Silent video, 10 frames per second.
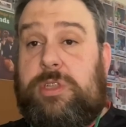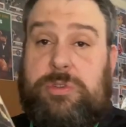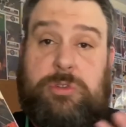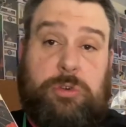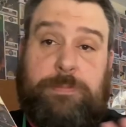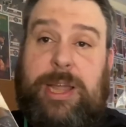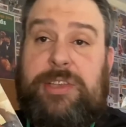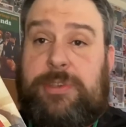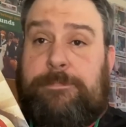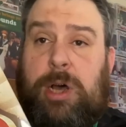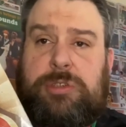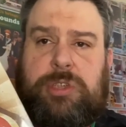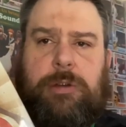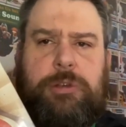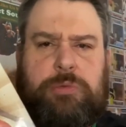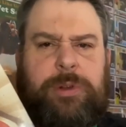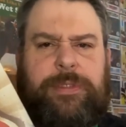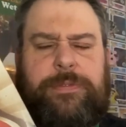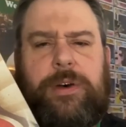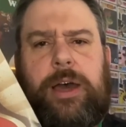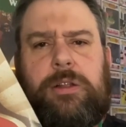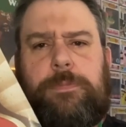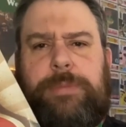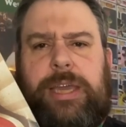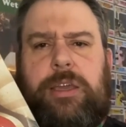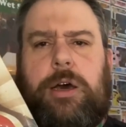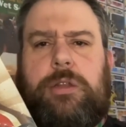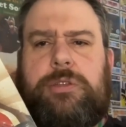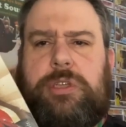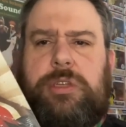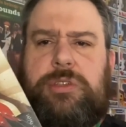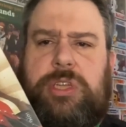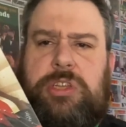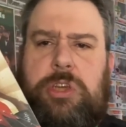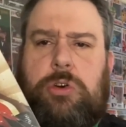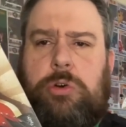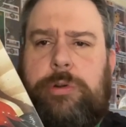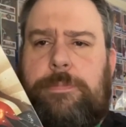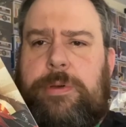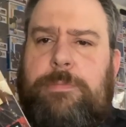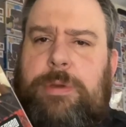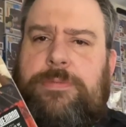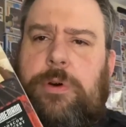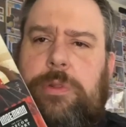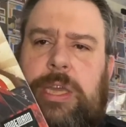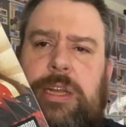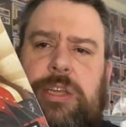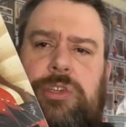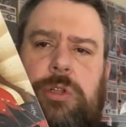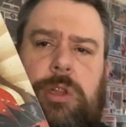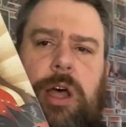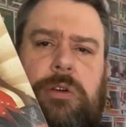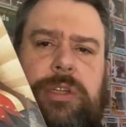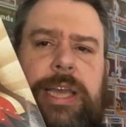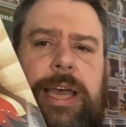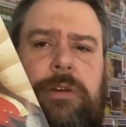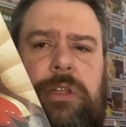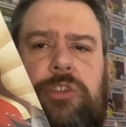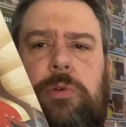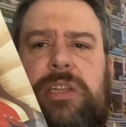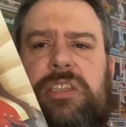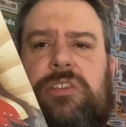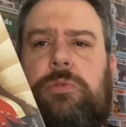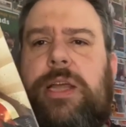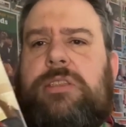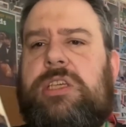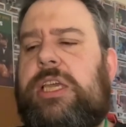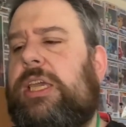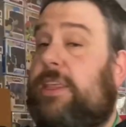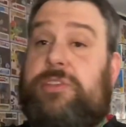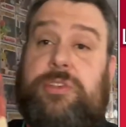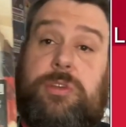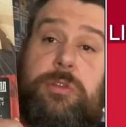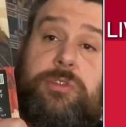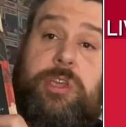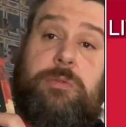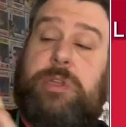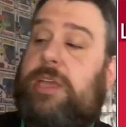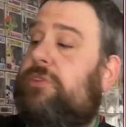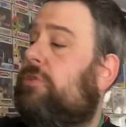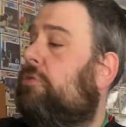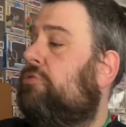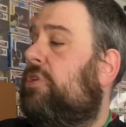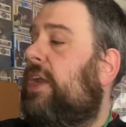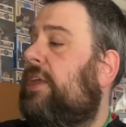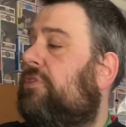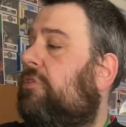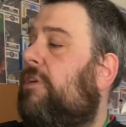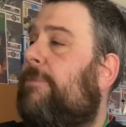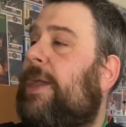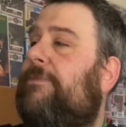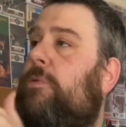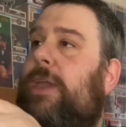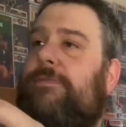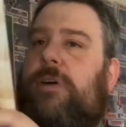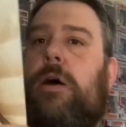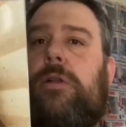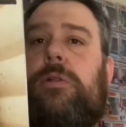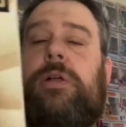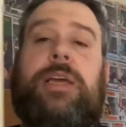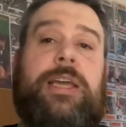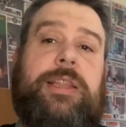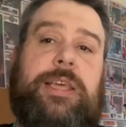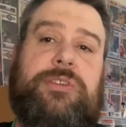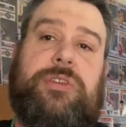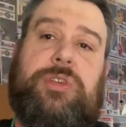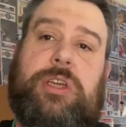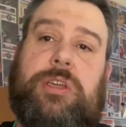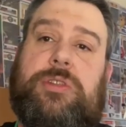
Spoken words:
that took place in Moscow. It's one of the final big concerts in Europe before the initial lockdown in 2020. This is on two discs, 180 gram heavyweight vinyl. This, as you can